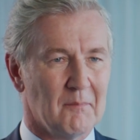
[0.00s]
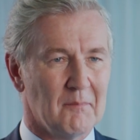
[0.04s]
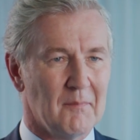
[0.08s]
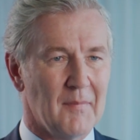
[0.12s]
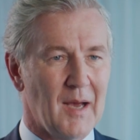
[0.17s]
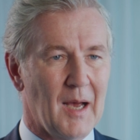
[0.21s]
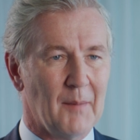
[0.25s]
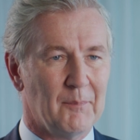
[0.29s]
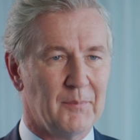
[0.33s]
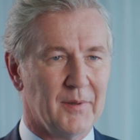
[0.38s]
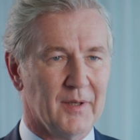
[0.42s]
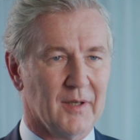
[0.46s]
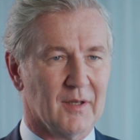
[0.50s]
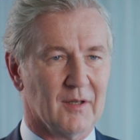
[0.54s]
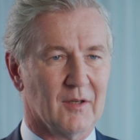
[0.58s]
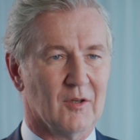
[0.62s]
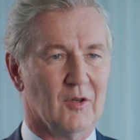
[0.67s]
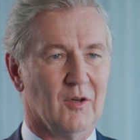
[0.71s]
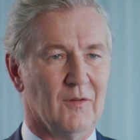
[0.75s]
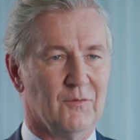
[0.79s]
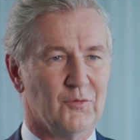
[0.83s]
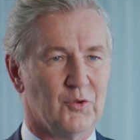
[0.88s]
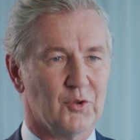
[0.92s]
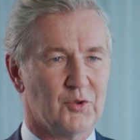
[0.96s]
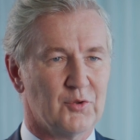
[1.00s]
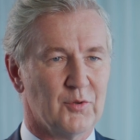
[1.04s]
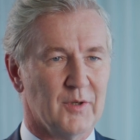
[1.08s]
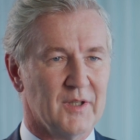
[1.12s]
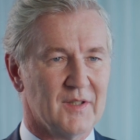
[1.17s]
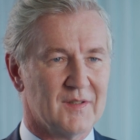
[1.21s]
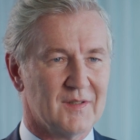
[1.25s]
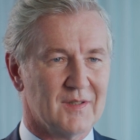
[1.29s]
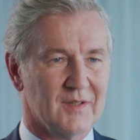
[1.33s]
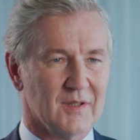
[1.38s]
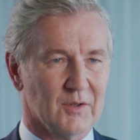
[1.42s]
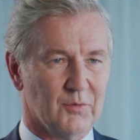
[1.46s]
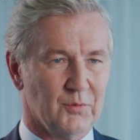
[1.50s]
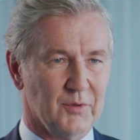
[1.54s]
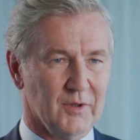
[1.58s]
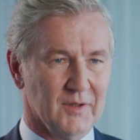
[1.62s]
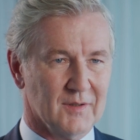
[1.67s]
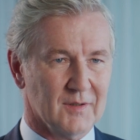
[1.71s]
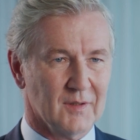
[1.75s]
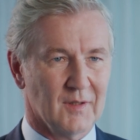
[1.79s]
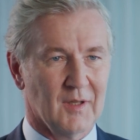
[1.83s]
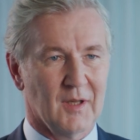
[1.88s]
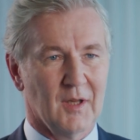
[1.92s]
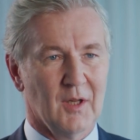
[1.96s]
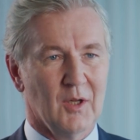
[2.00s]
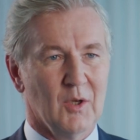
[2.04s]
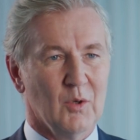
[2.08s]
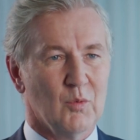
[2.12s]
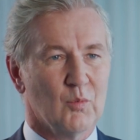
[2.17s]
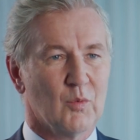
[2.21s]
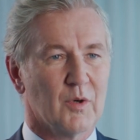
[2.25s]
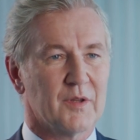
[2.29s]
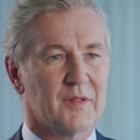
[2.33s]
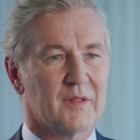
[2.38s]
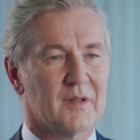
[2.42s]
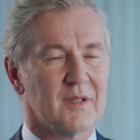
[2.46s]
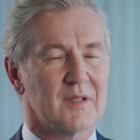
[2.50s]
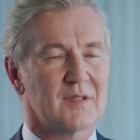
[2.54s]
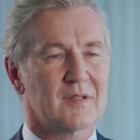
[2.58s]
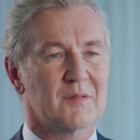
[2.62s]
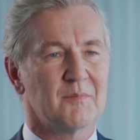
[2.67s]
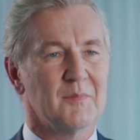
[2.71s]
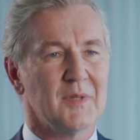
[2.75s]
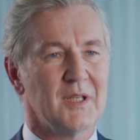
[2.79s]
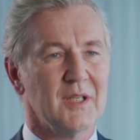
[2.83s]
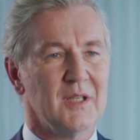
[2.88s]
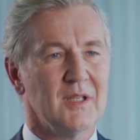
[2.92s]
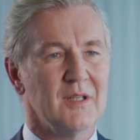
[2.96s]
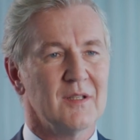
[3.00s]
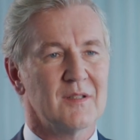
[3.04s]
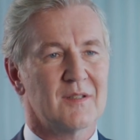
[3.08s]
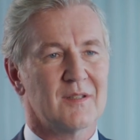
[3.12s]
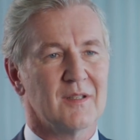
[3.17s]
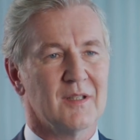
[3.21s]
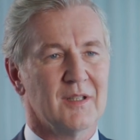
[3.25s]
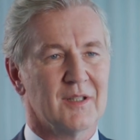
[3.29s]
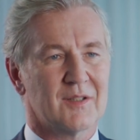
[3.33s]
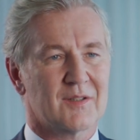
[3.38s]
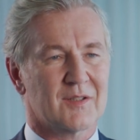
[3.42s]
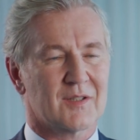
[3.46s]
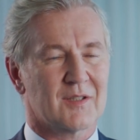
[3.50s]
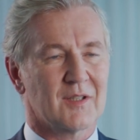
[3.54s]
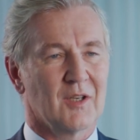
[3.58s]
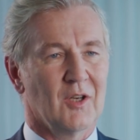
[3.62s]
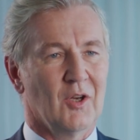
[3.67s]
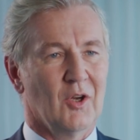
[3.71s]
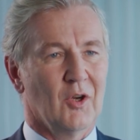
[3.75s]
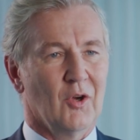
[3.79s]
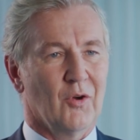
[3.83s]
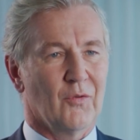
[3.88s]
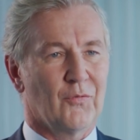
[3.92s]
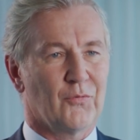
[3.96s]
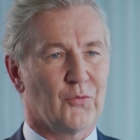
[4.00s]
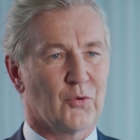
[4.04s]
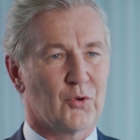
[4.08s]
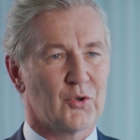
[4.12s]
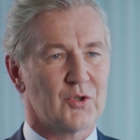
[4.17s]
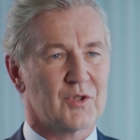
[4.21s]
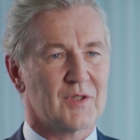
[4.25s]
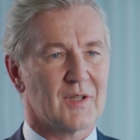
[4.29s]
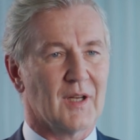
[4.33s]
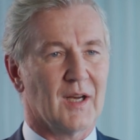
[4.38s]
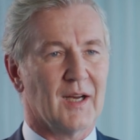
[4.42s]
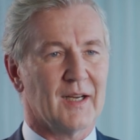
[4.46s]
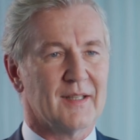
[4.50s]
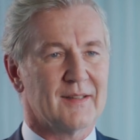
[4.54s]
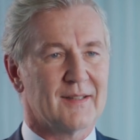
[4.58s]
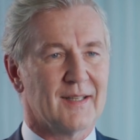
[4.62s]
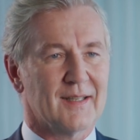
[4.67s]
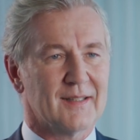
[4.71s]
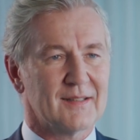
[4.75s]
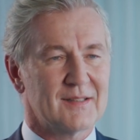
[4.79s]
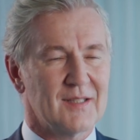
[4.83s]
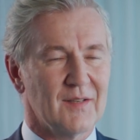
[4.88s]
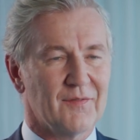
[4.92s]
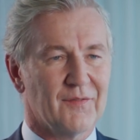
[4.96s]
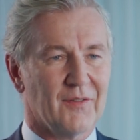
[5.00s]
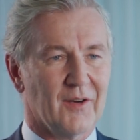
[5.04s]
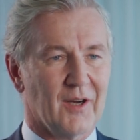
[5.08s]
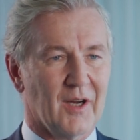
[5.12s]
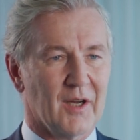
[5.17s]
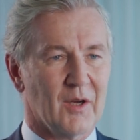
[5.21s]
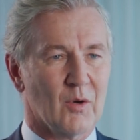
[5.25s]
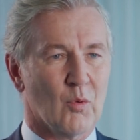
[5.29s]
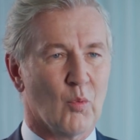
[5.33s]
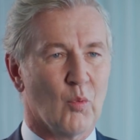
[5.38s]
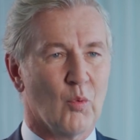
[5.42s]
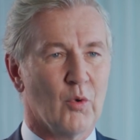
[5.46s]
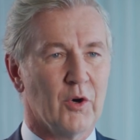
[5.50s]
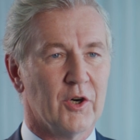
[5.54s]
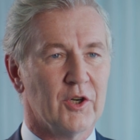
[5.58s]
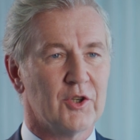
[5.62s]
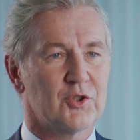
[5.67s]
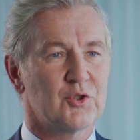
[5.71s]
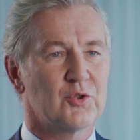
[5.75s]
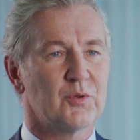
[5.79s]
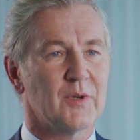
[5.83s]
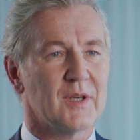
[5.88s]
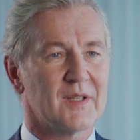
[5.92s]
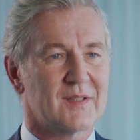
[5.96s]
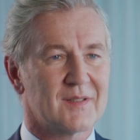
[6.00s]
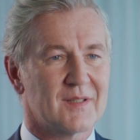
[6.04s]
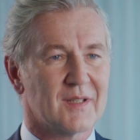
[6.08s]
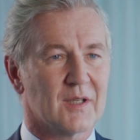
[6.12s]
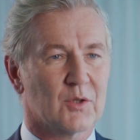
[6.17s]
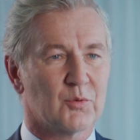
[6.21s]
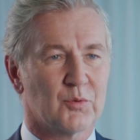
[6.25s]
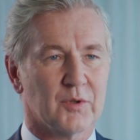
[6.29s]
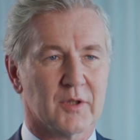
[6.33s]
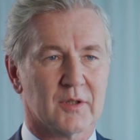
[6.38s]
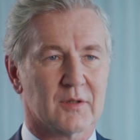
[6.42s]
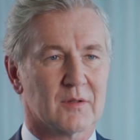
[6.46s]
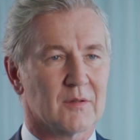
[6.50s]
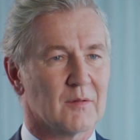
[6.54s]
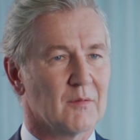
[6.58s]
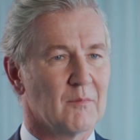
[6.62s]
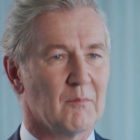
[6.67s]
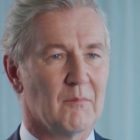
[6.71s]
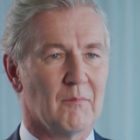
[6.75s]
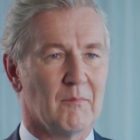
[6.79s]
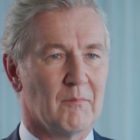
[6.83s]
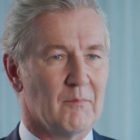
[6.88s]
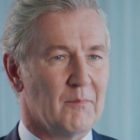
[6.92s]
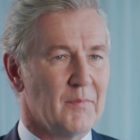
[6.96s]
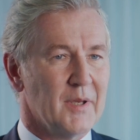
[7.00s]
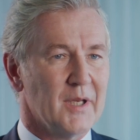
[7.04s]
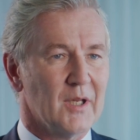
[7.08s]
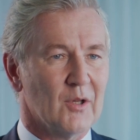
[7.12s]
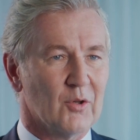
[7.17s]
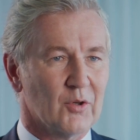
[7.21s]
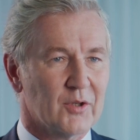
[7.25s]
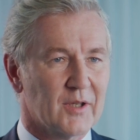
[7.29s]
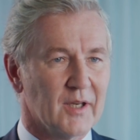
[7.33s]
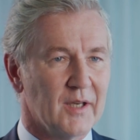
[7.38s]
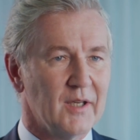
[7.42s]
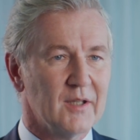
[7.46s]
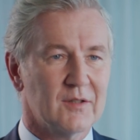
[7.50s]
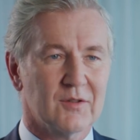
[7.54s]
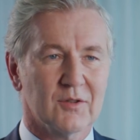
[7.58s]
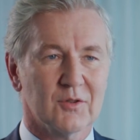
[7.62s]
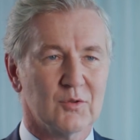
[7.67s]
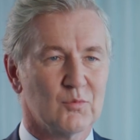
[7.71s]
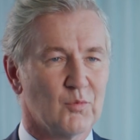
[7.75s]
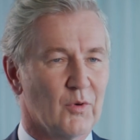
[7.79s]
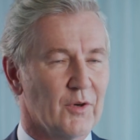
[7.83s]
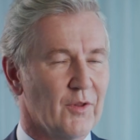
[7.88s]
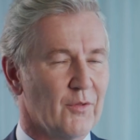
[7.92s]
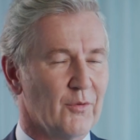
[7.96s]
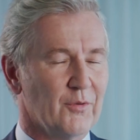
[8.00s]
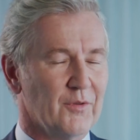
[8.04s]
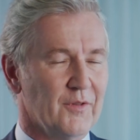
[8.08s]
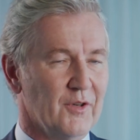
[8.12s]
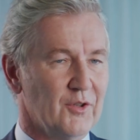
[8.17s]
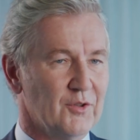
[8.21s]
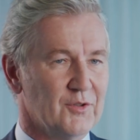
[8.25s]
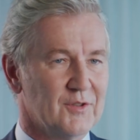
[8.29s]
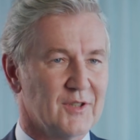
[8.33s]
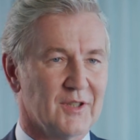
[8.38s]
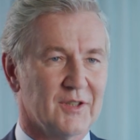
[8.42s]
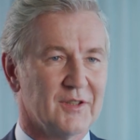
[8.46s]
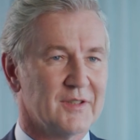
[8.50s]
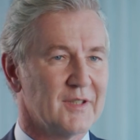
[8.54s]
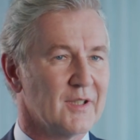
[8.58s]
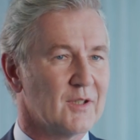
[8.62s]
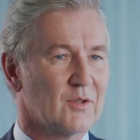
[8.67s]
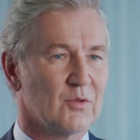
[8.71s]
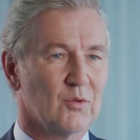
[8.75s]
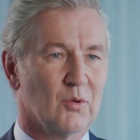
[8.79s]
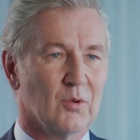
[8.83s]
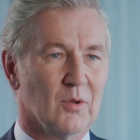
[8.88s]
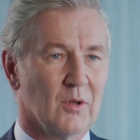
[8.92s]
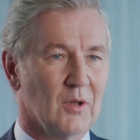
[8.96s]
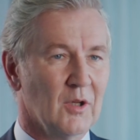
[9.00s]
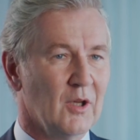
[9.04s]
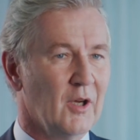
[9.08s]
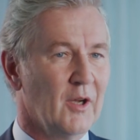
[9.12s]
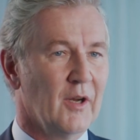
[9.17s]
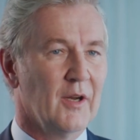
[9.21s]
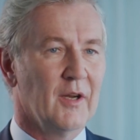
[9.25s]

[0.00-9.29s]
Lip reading: mapping of the trade secret. What this means, it's first identify where trade secret be located, whether they're technical,